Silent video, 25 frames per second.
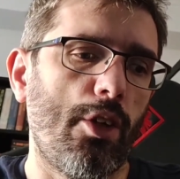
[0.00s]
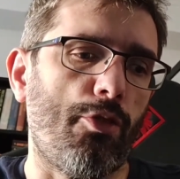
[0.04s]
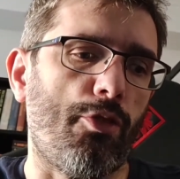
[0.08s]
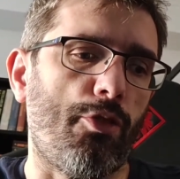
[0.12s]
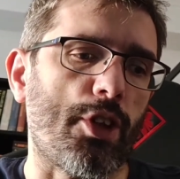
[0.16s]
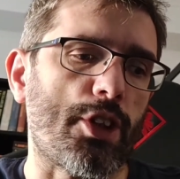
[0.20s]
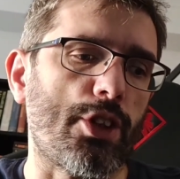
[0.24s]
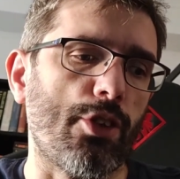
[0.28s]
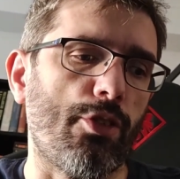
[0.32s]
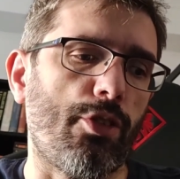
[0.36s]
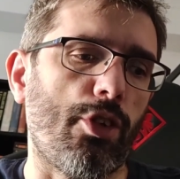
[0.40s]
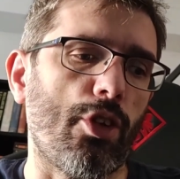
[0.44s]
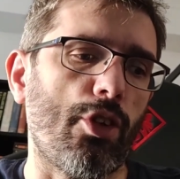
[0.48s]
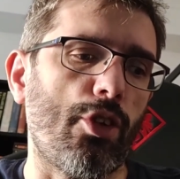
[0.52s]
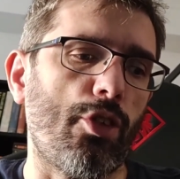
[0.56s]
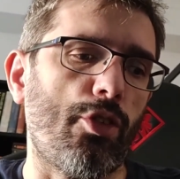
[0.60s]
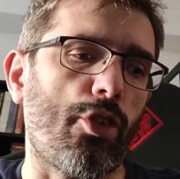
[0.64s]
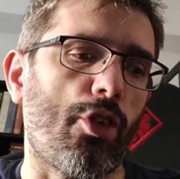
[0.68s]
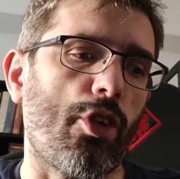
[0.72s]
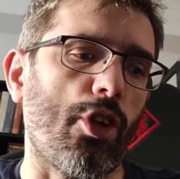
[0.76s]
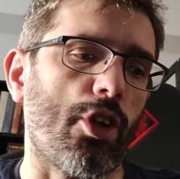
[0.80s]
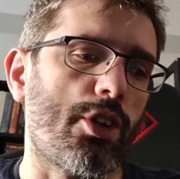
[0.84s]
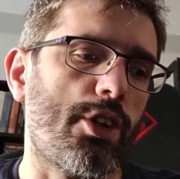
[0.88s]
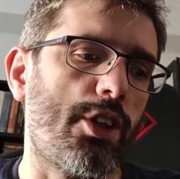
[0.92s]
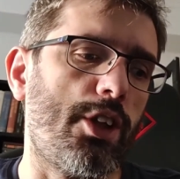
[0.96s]
first of all
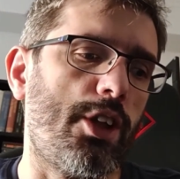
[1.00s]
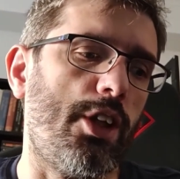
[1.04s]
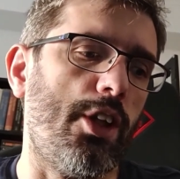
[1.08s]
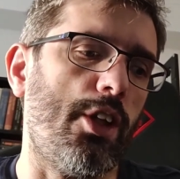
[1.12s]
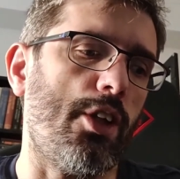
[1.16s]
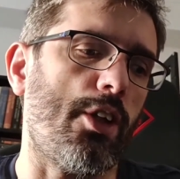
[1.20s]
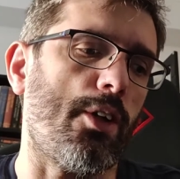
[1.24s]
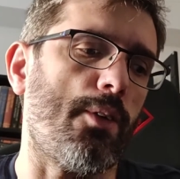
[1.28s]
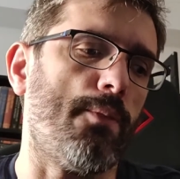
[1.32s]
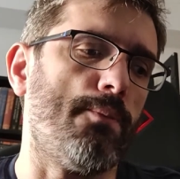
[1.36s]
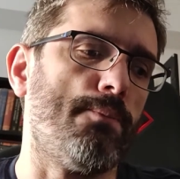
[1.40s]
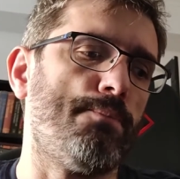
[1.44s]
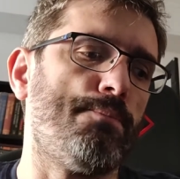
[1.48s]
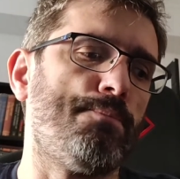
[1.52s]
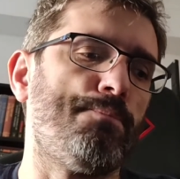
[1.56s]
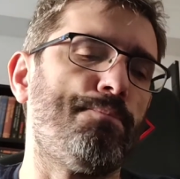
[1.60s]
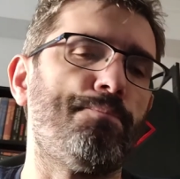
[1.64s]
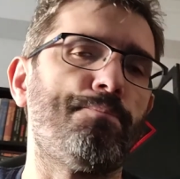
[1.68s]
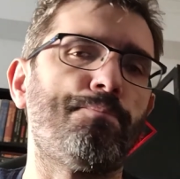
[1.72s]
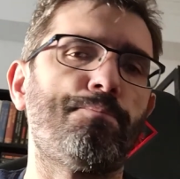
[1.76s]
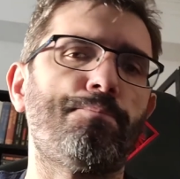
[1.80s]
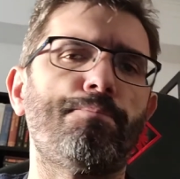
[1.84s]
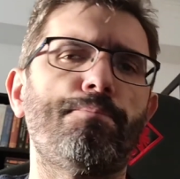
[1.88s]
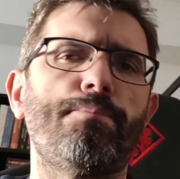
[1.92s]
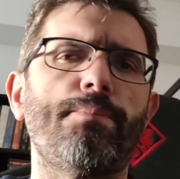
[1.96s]
we've got here
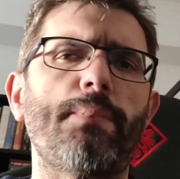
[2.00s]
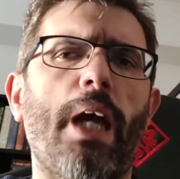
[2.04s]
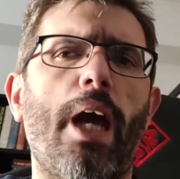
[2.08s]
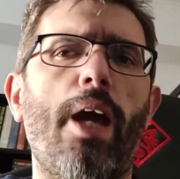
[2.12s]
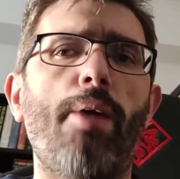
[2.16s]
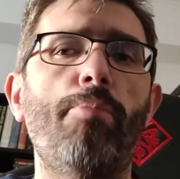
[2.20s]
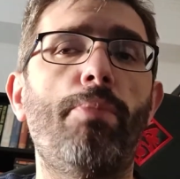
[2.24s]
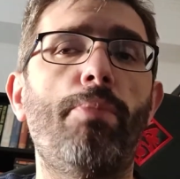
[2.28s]
I